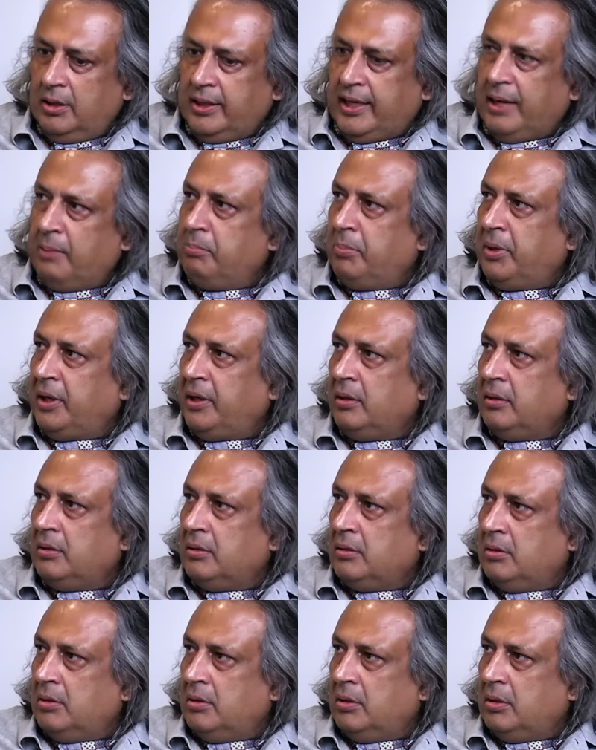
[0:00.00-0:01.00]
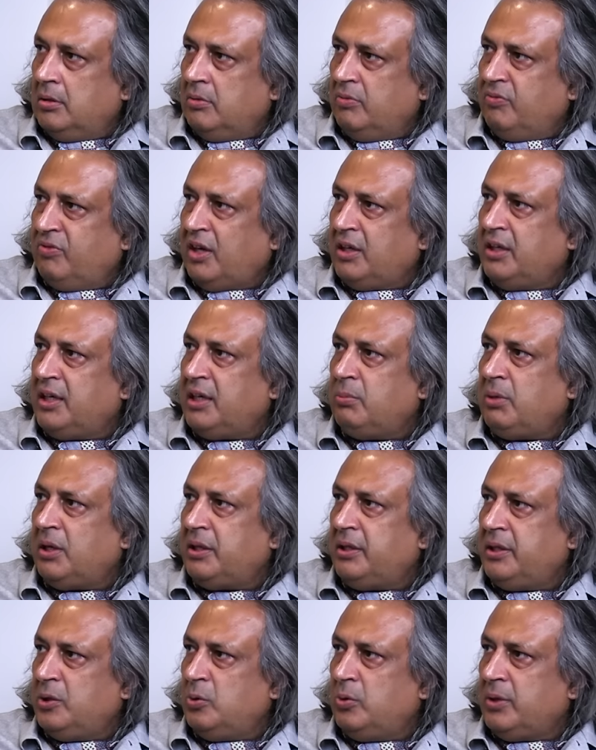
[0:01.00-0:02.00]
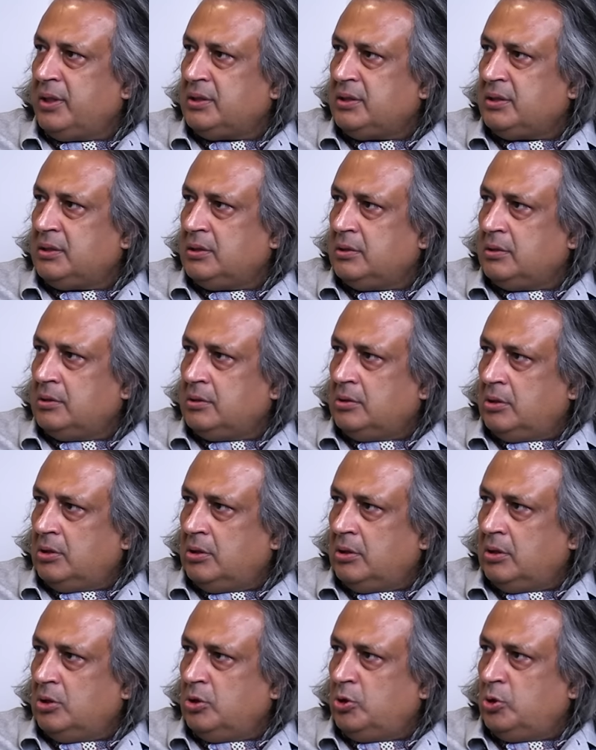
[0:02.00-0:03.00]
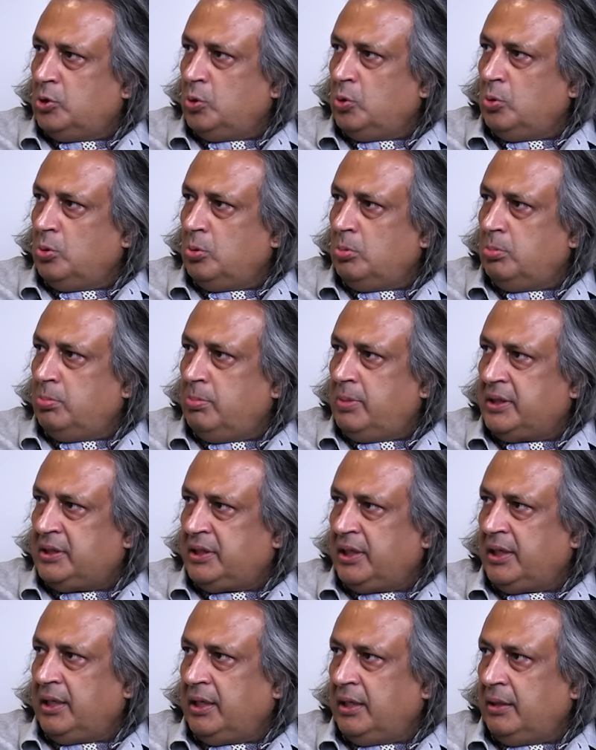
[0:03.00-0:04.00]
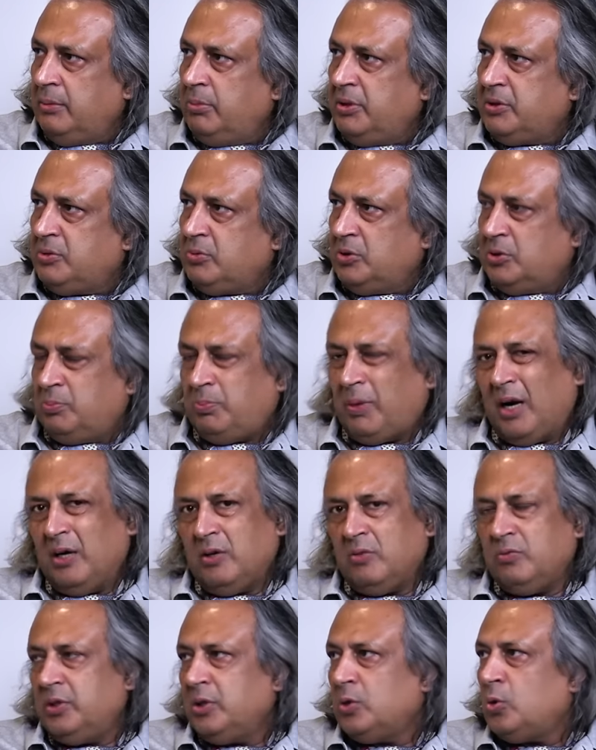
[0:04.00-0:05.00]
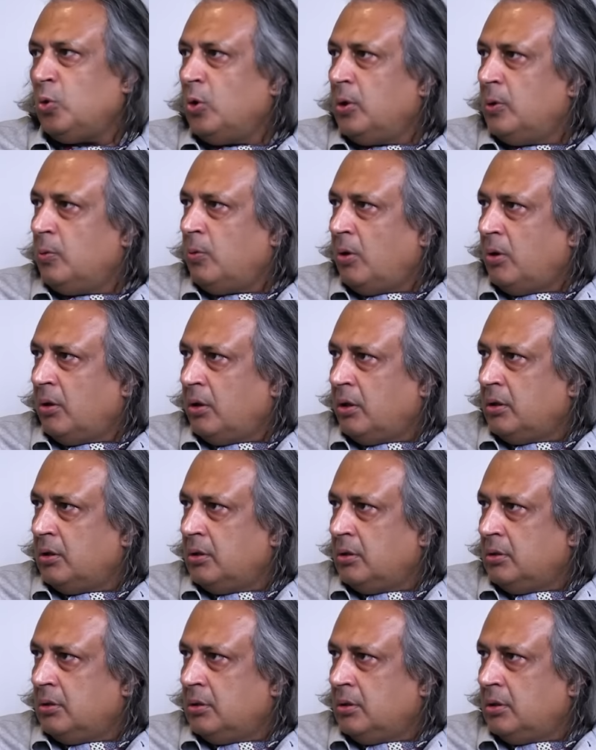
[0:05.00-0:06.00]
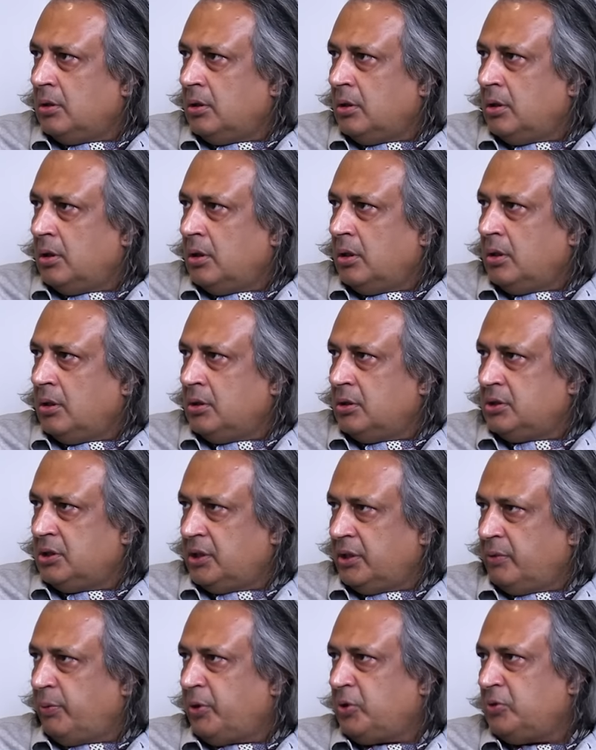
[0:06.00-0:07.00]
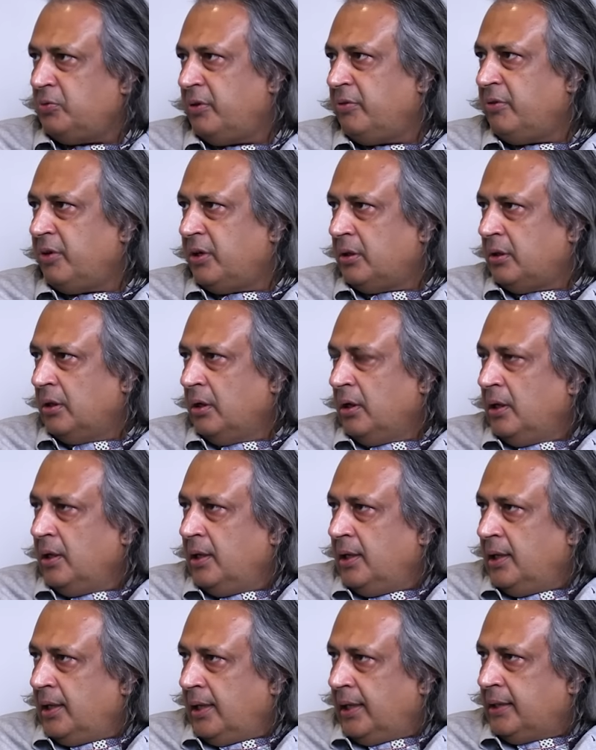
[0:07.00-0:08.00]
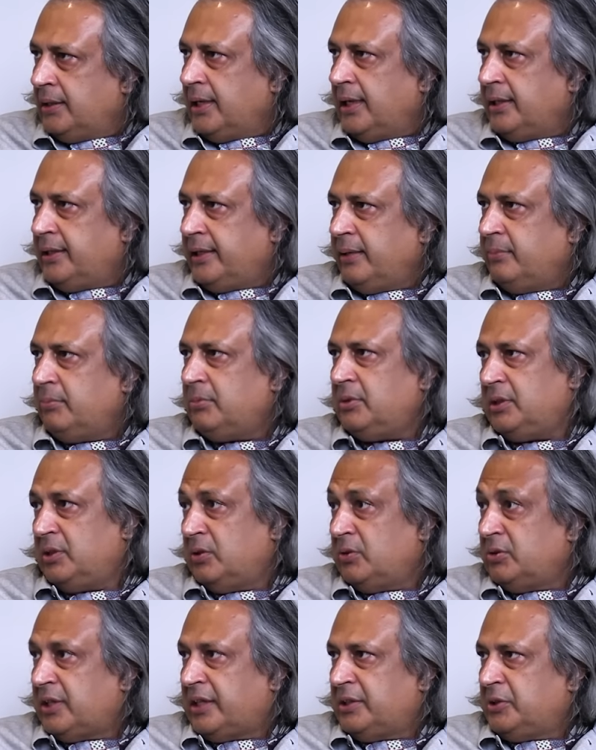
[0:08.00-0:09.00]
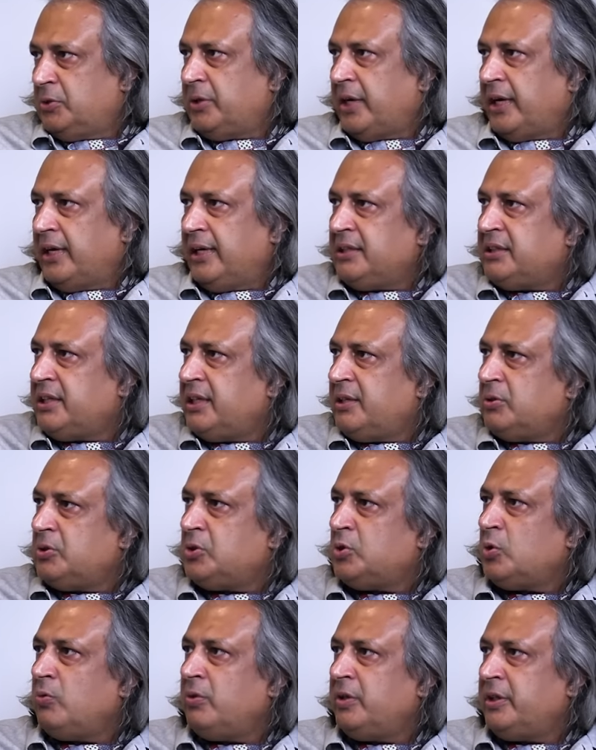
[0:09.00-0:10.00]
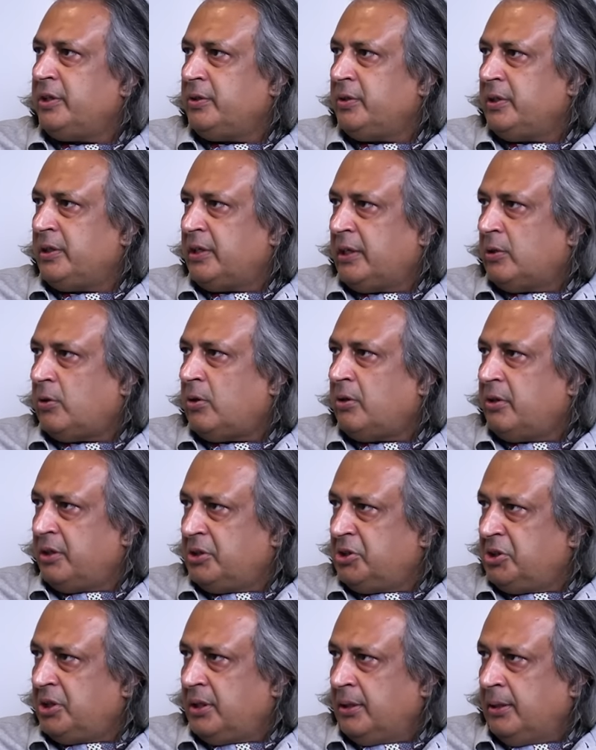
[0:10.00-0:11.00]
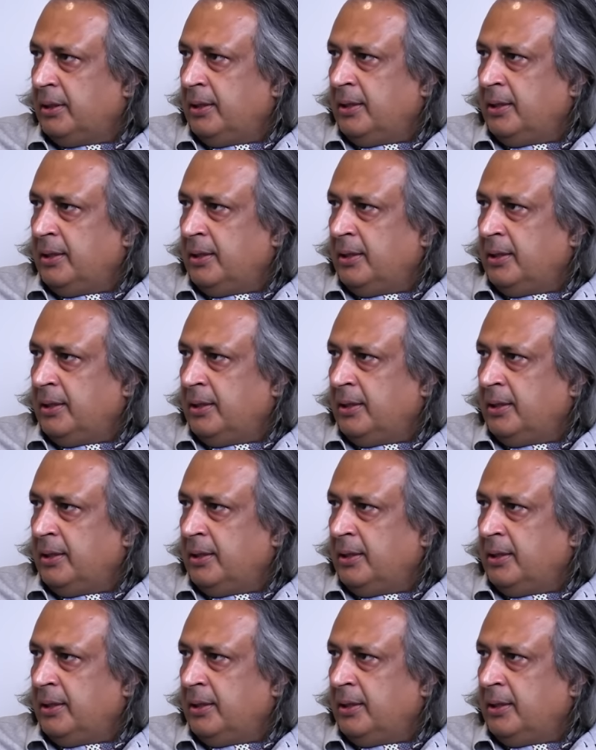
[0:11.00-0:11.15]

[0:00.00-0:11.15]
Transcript: campaign funded by the US to basically, which was part of the Cold War sin, because we were, at that time, there was, as you rightly said, it was Soviet Union and not Russia.